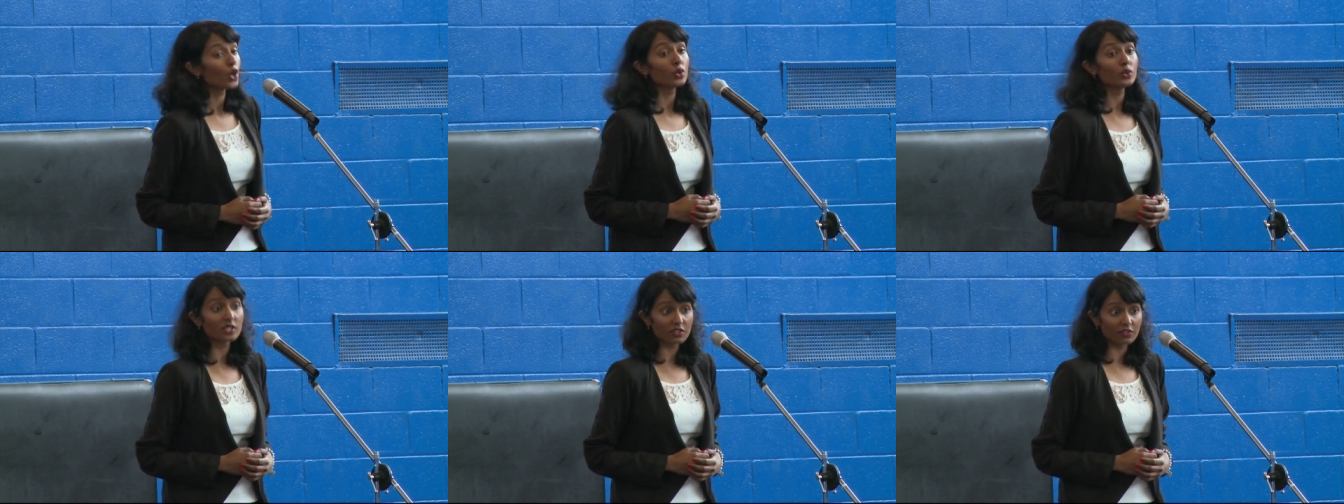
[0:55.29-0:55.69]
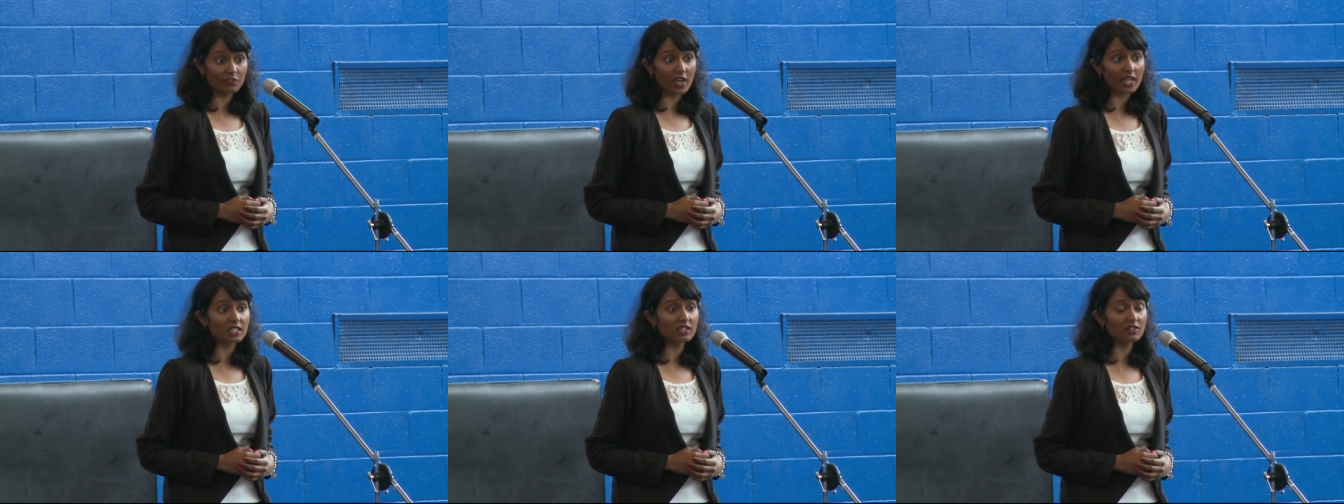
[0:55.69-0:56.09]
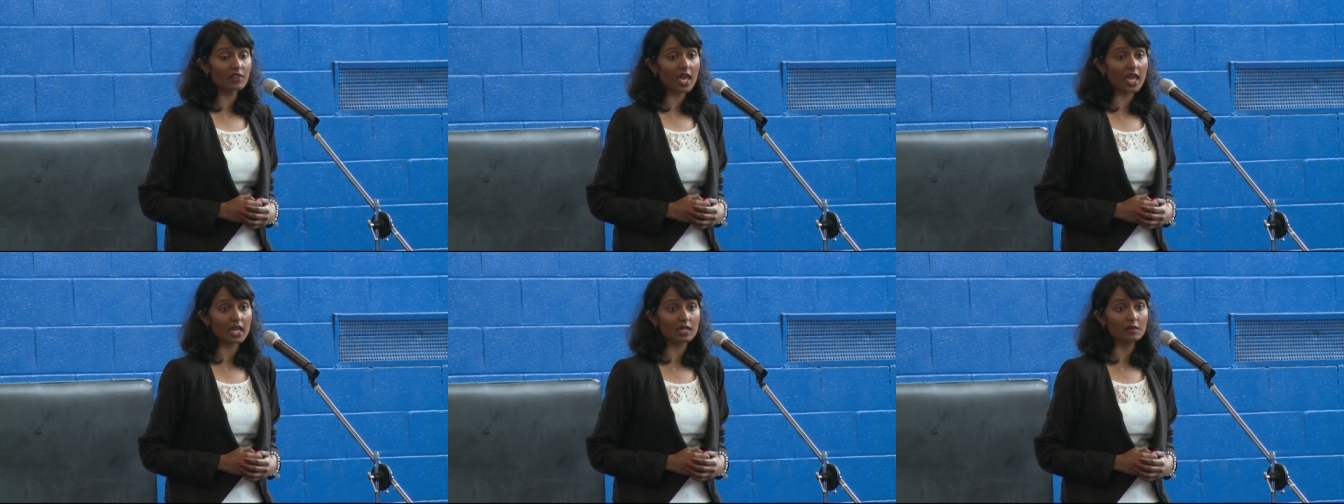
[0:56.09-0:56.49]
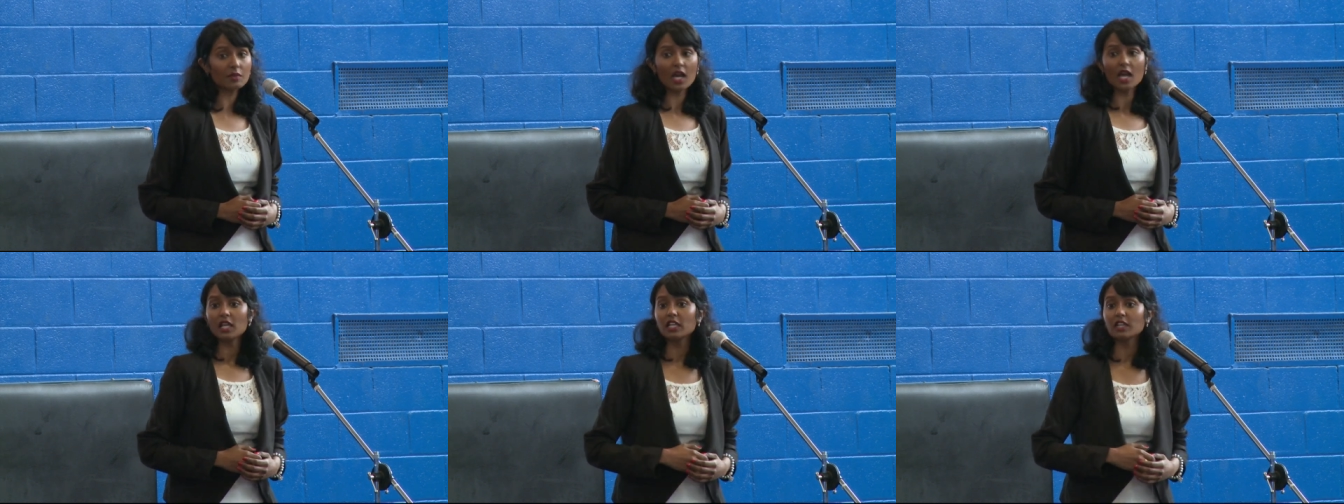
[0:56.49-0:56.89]
whose defective aim
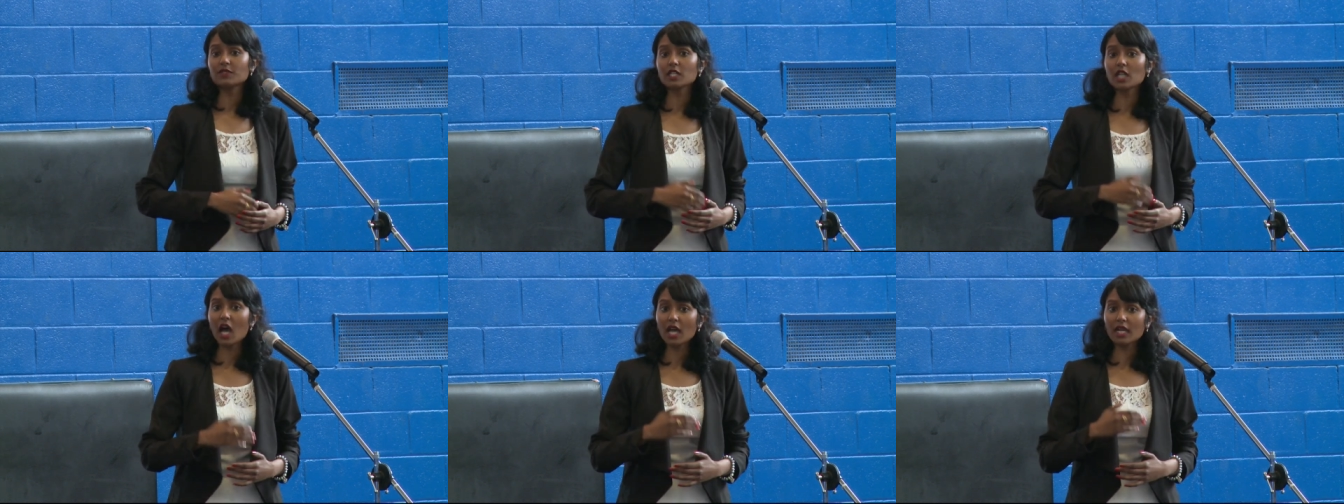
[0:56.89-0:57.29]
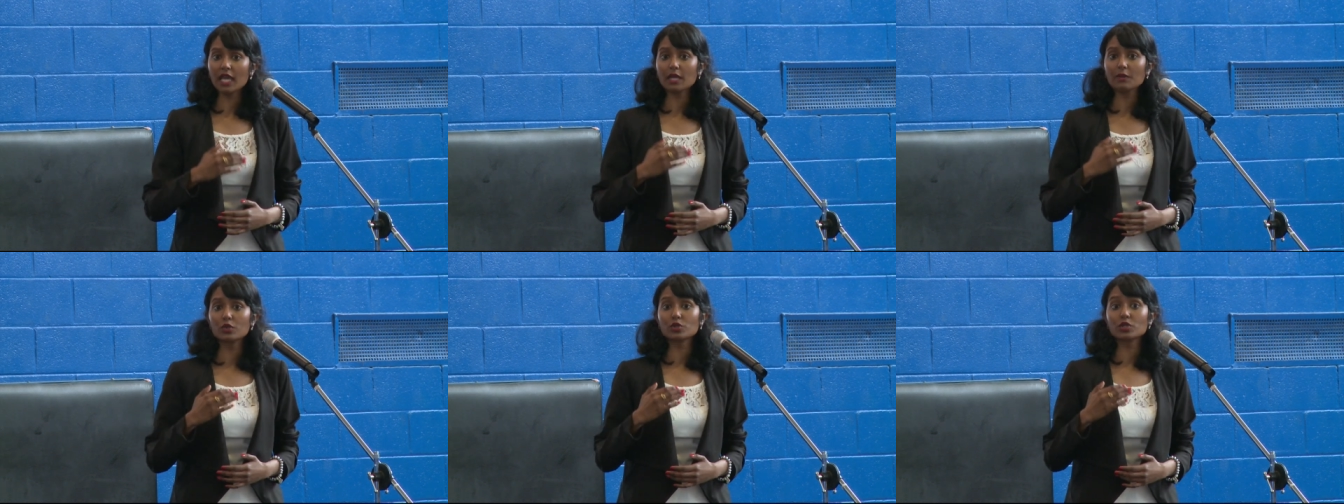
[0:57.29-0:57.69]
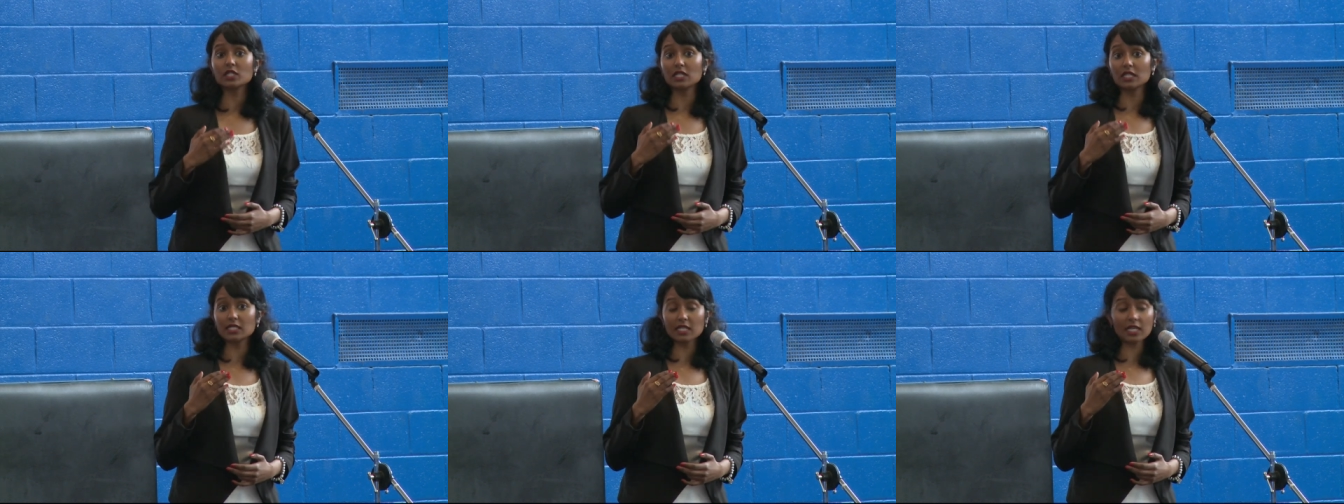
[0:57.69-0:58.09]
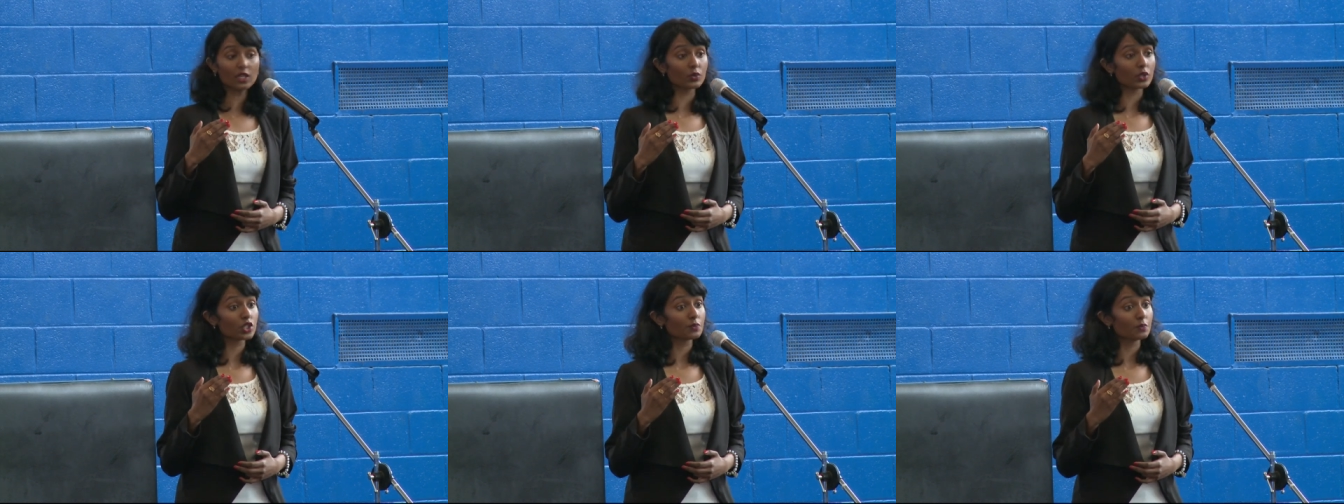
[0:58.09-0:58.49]
leaves it unable to
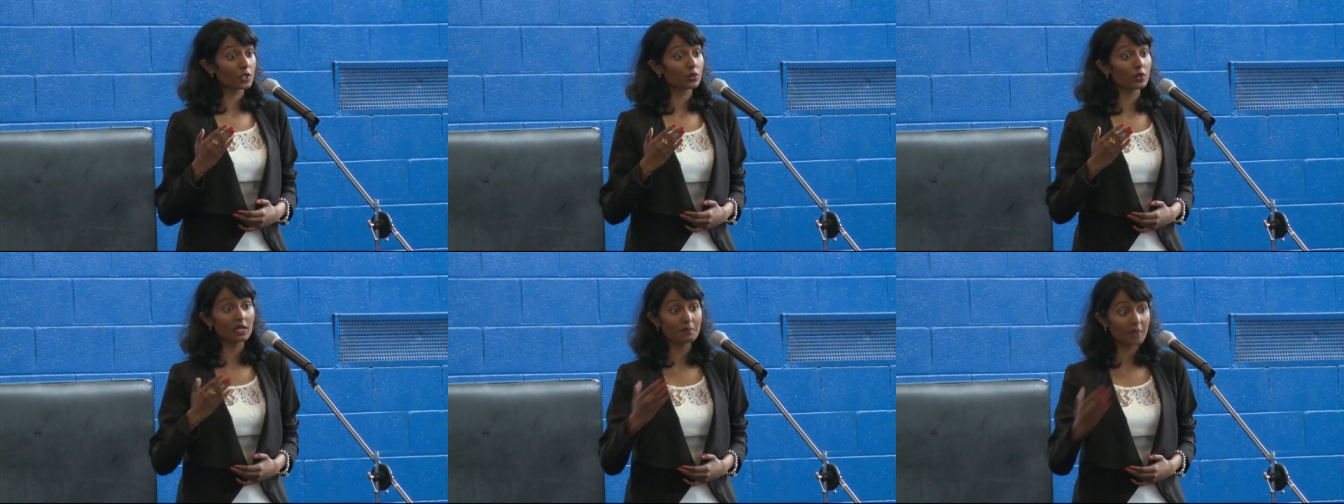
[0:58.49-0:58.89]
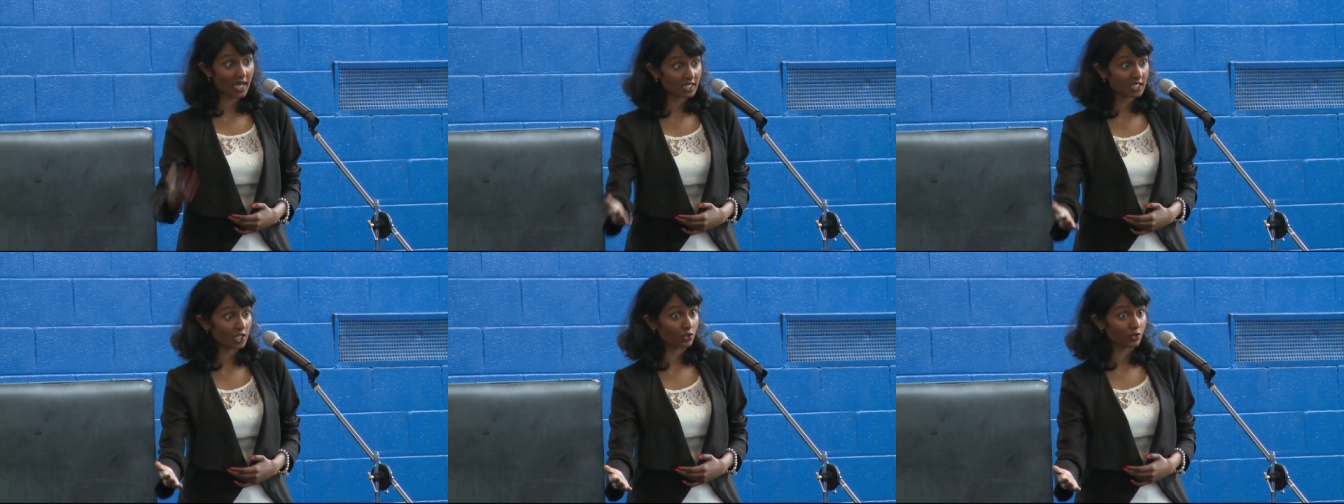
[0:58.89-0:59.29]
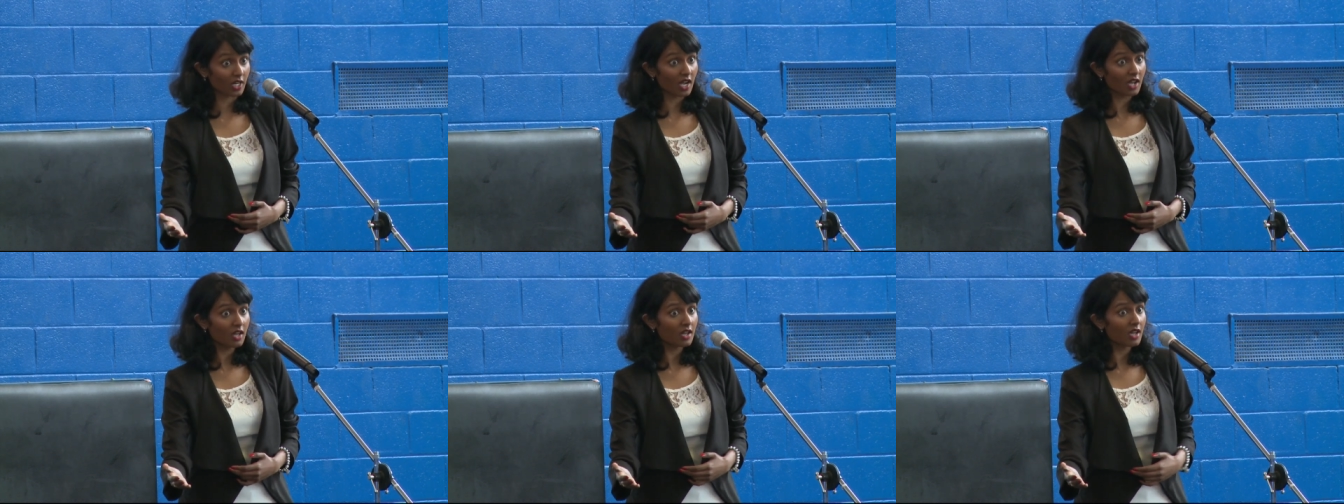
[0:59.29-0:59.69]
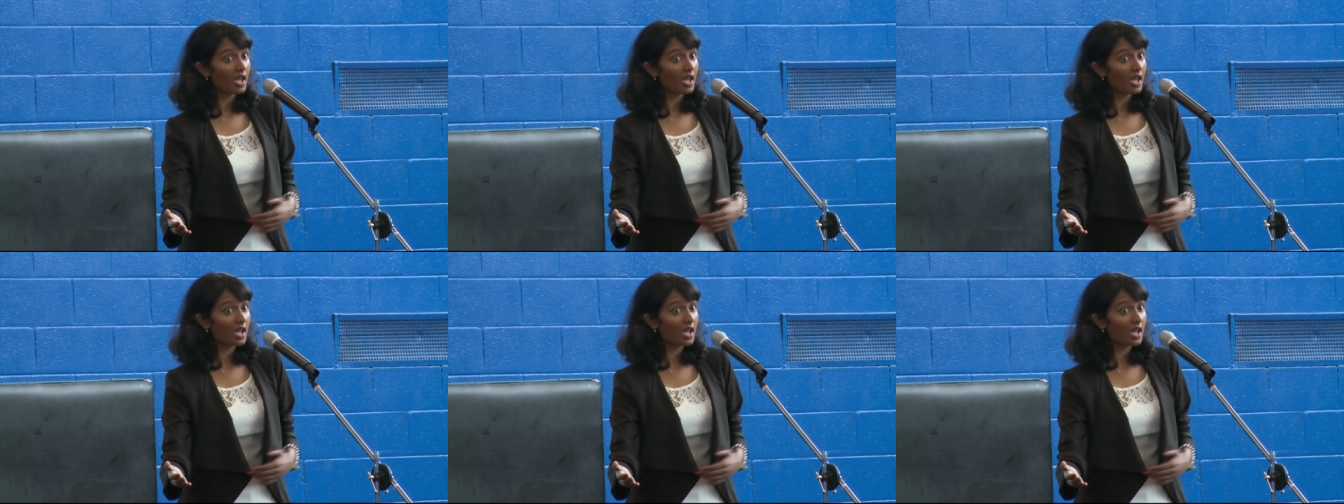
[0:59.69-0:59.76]
distinguish between bacteria